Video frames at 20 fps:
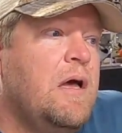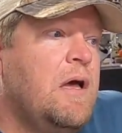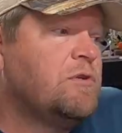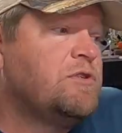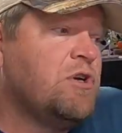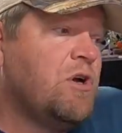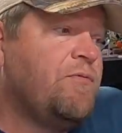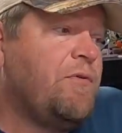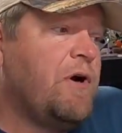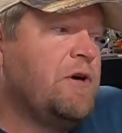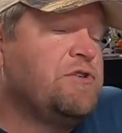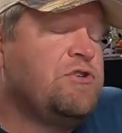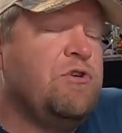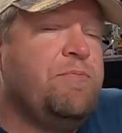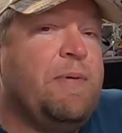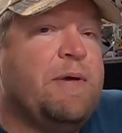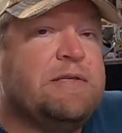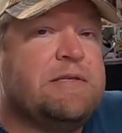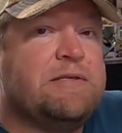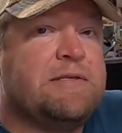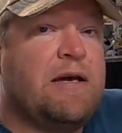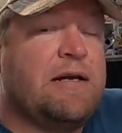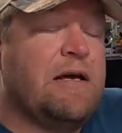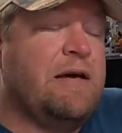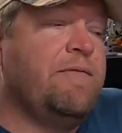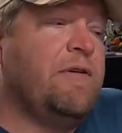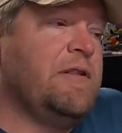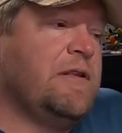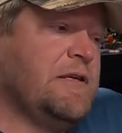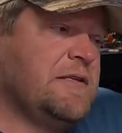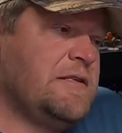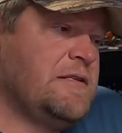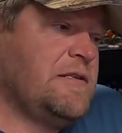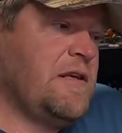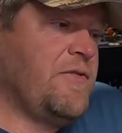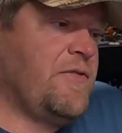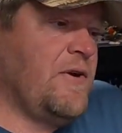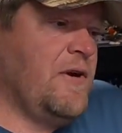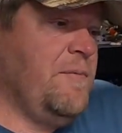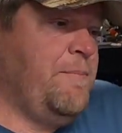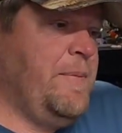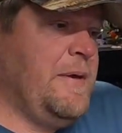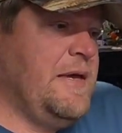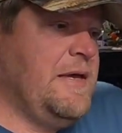well, so far 2 pieces out of it. This is the 3rd